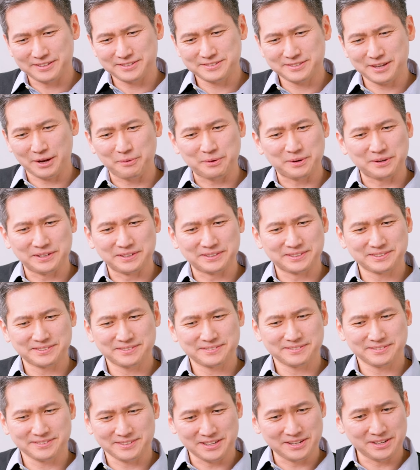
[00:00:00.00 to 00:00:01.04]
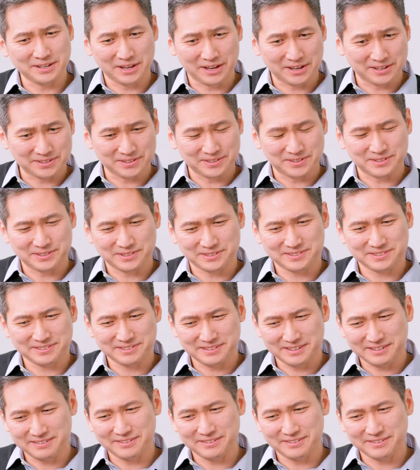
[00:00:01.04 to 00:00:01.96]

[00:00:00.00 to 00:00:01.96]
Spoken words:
Taiwanese teenagers.